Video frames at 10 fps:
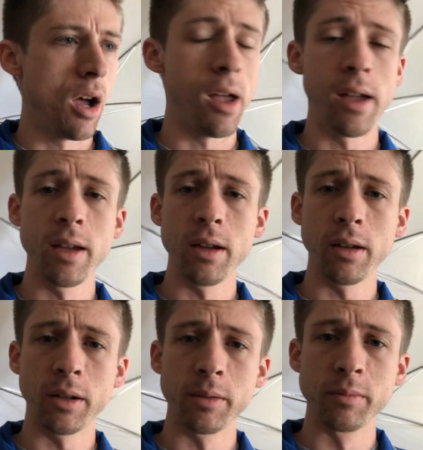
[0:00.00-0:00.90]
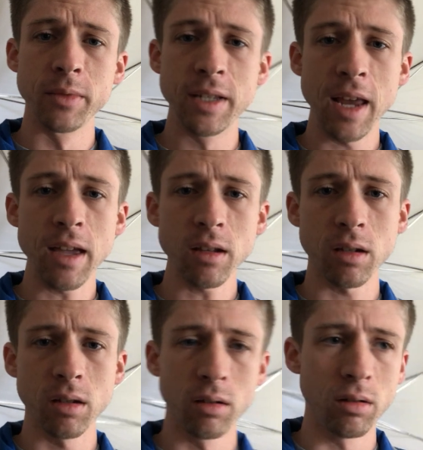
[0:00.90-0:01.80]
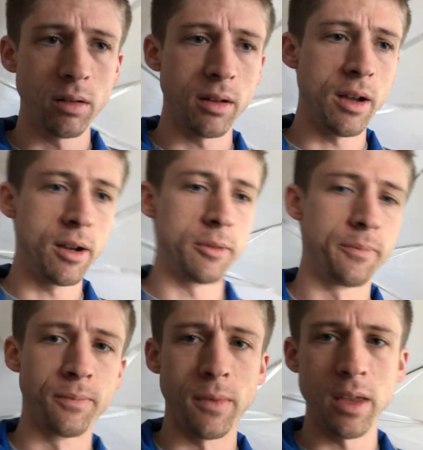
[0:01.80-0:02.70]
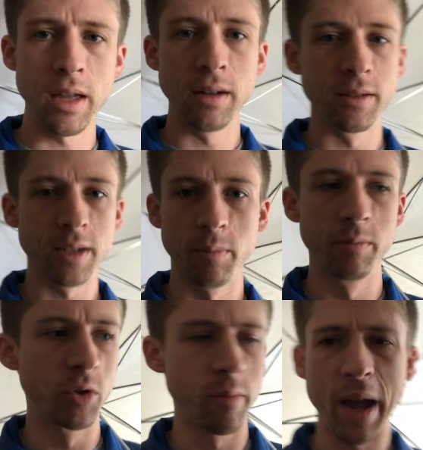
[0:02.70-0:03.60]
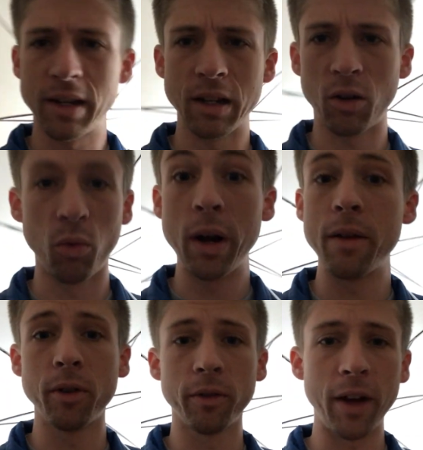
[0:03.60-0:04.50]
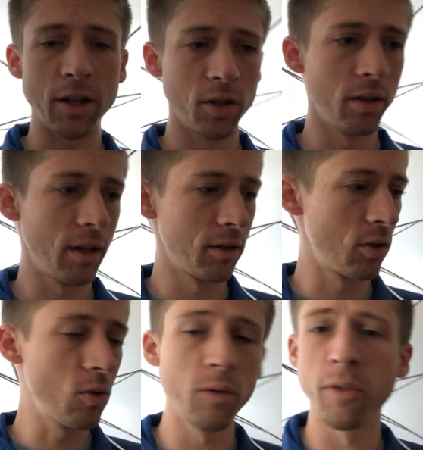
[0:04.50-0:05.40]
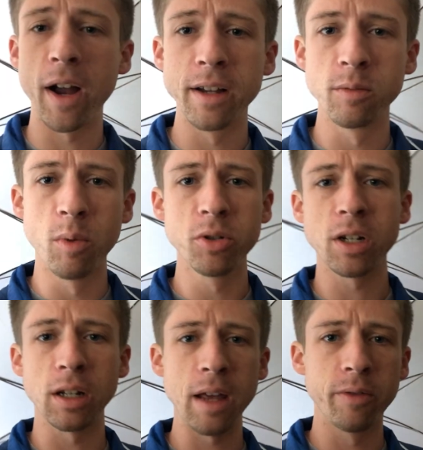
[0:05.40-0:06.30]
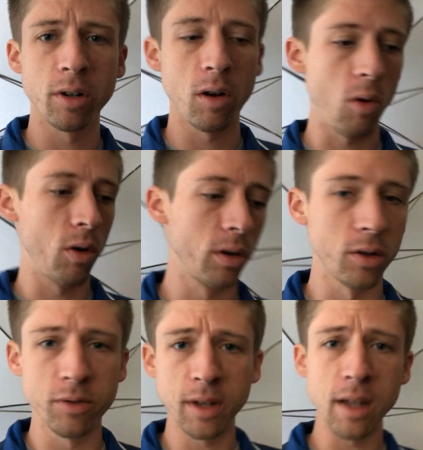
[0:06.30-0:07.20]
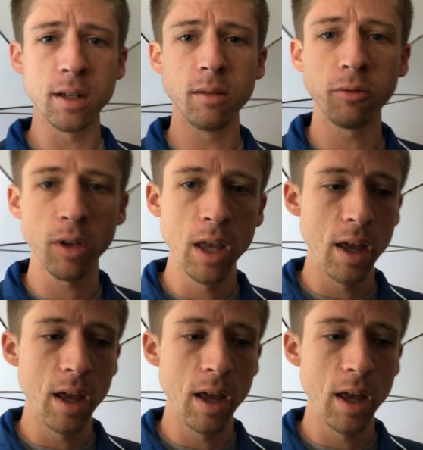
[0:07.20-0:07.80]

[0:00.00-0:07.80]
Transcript: a um, say it um, in some dramatic or whatever fashion that you find most clever or creative,